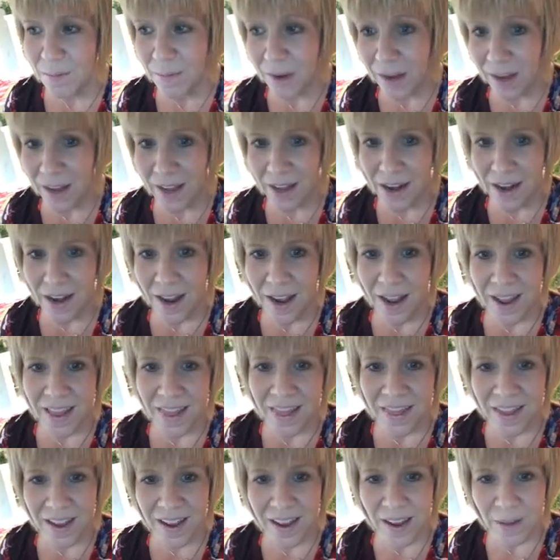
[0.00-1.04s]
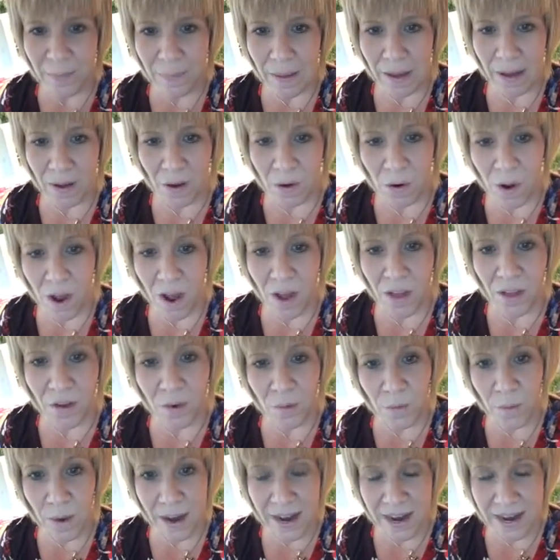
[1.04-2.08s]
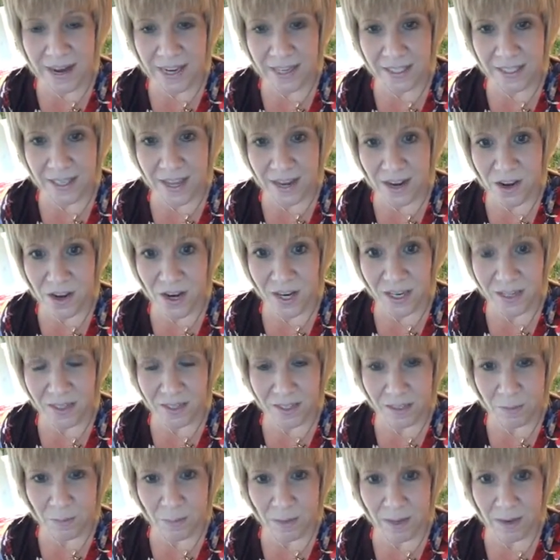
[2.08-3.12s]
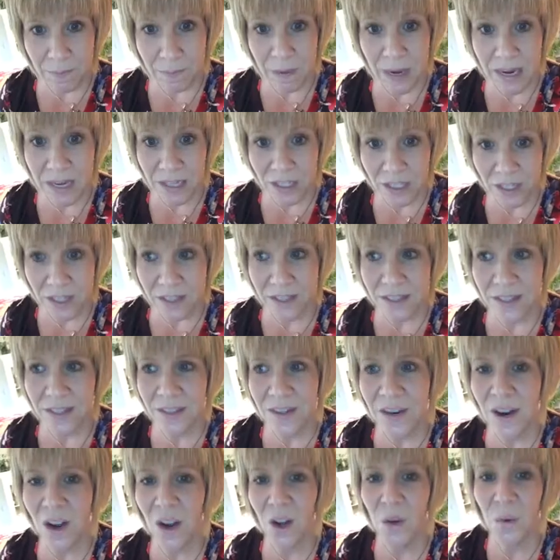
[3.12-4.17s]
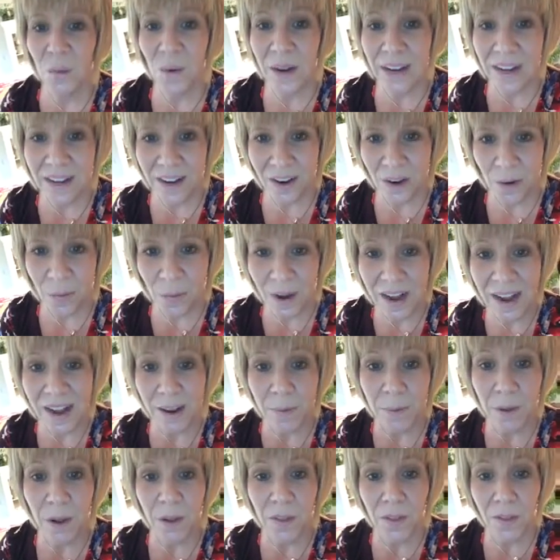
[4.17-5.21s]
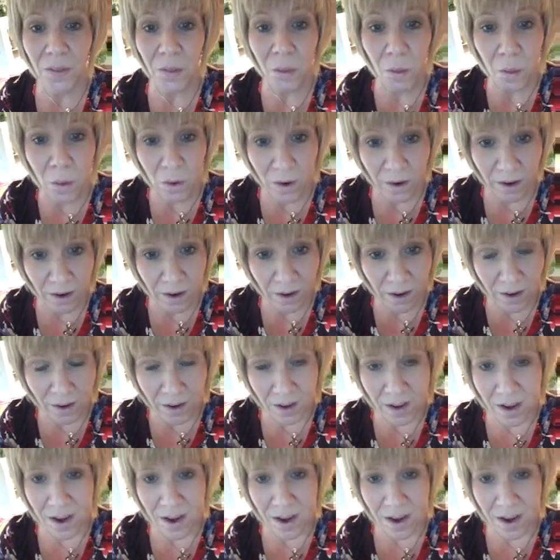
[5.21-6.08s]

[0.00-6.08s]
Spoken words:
but think about other ways that you can display patience on waiting upon the Lord.